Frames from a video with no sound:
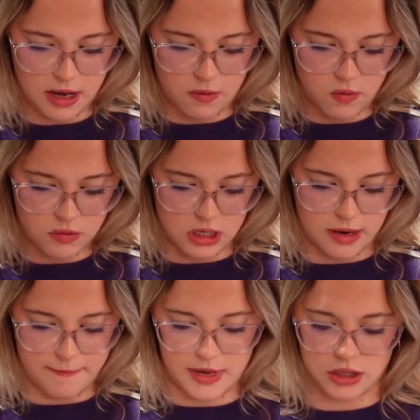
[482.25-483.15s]
I won't need a
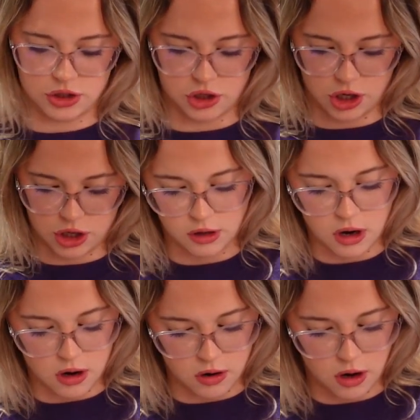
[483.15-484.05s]
baster.
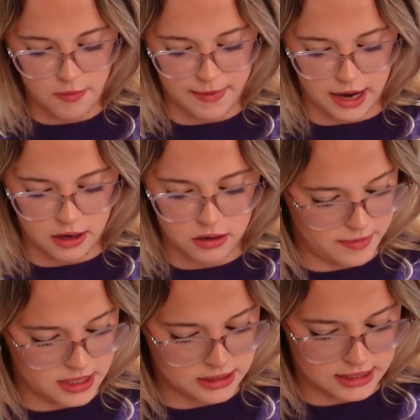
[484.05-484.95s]
Girl, open
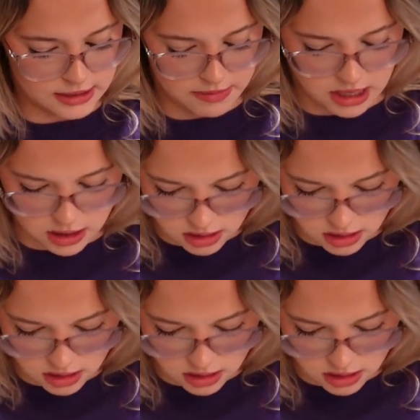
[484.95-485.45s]
sesame.